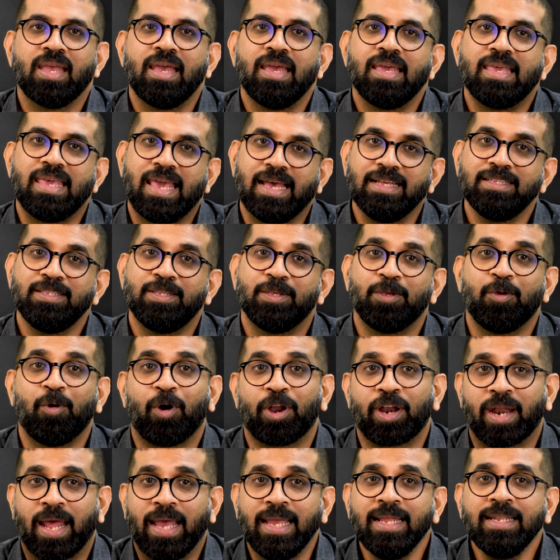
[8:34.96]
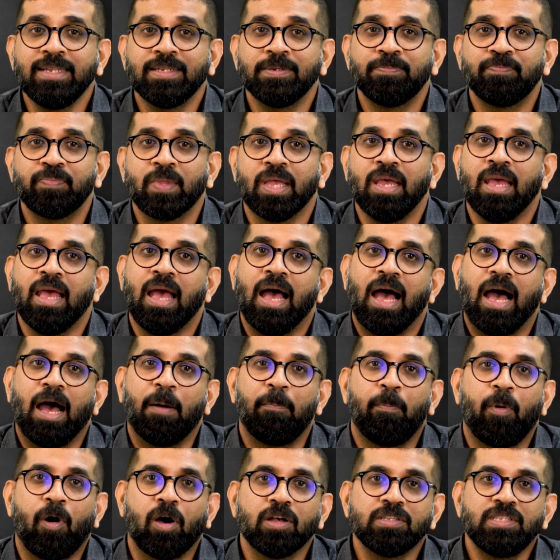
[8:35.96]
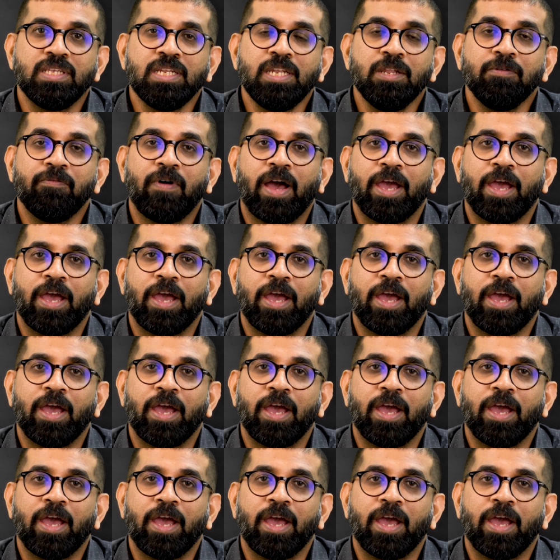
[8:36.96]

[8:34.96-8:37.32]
Yes, you are right. A positive